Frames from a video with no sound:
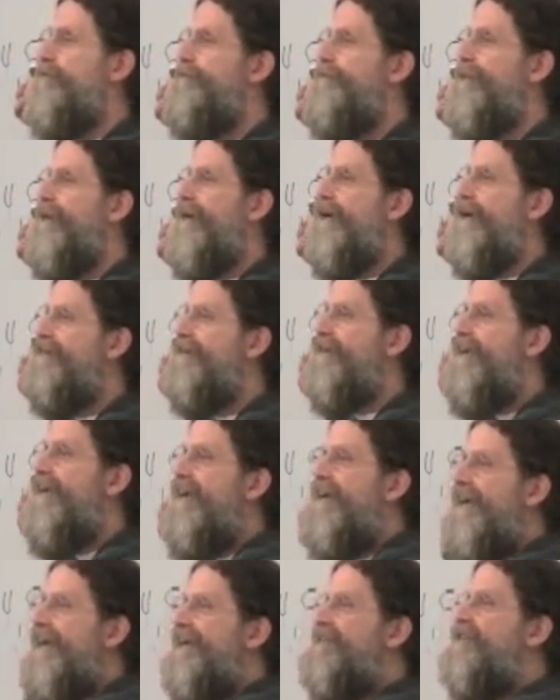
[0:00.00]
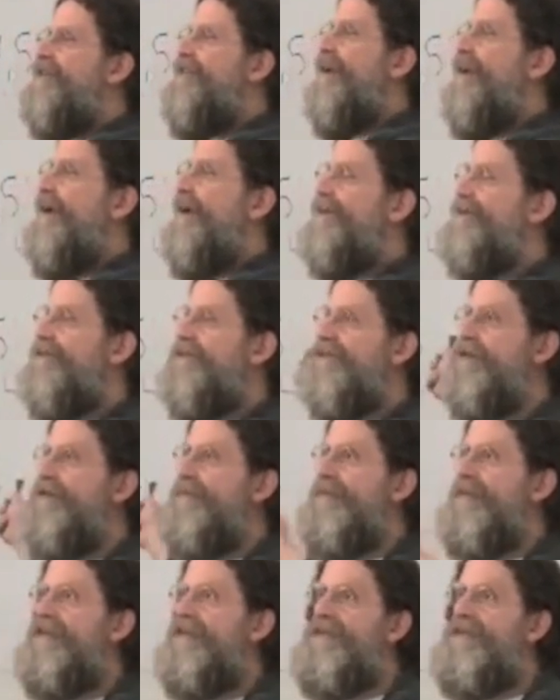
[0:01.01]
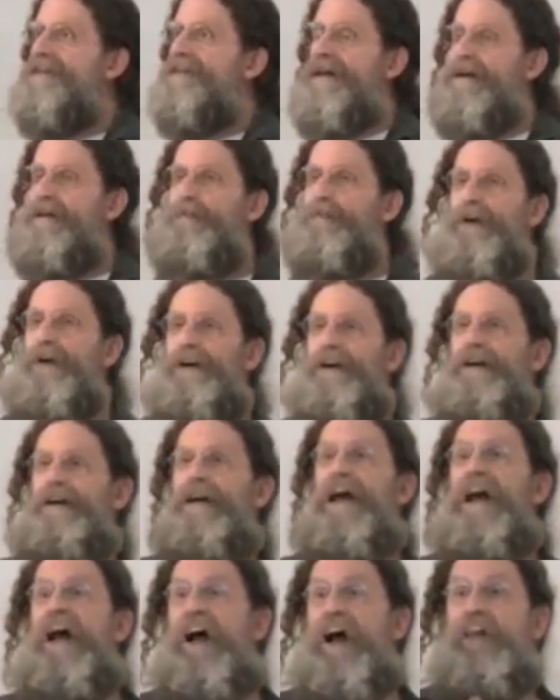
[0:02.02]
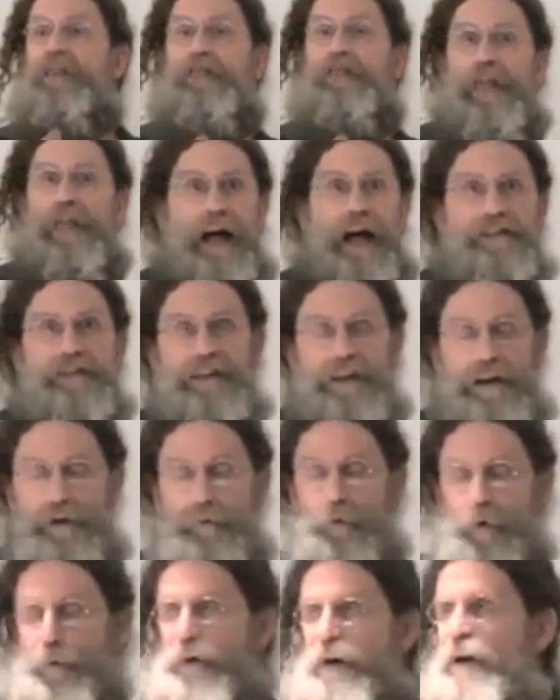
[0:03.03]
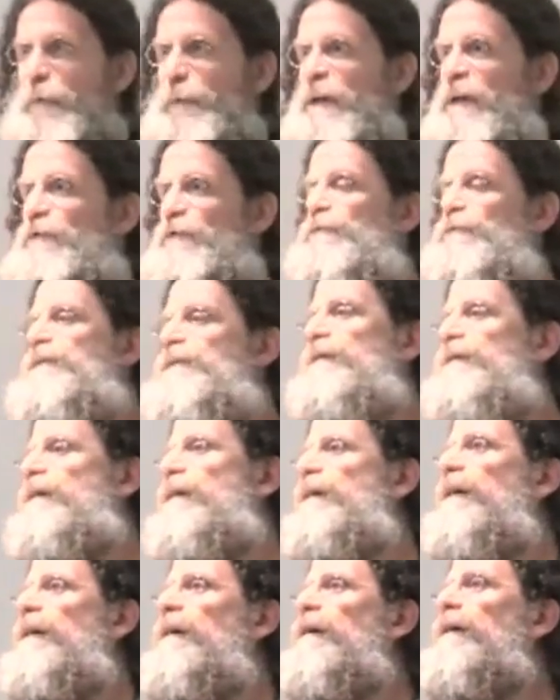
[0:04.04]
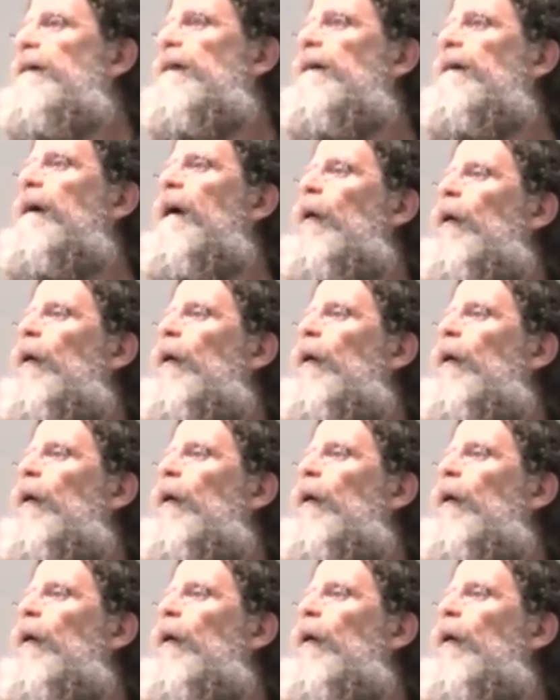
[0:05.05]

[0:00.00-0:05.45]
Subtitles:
of that. It's not determinist in that way. That's not what we're going to be interested in here,